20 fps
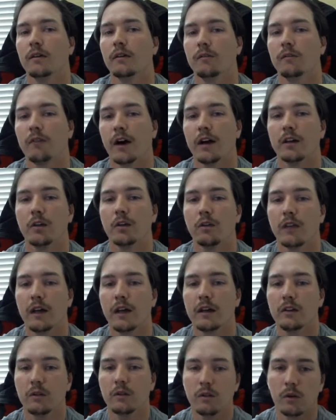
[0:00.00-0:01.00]
value
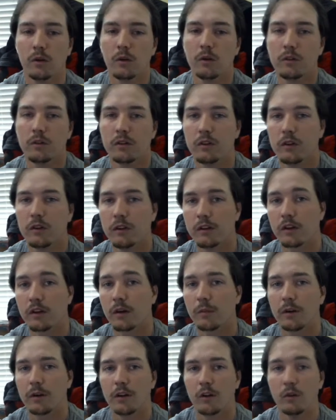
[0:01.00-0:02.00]
that you use to
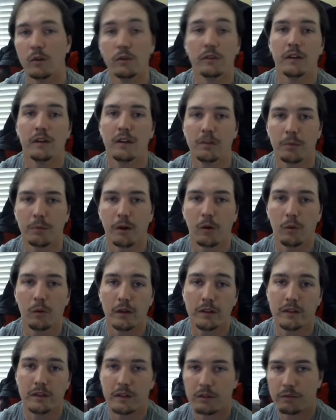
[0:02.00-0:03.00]
determine whose Digimon
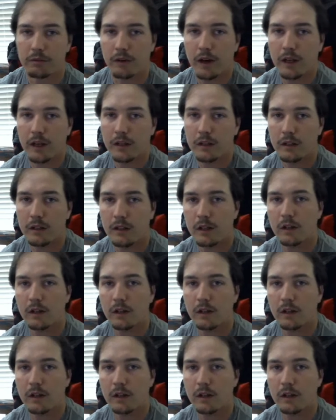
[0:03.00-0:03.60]
wins in a fight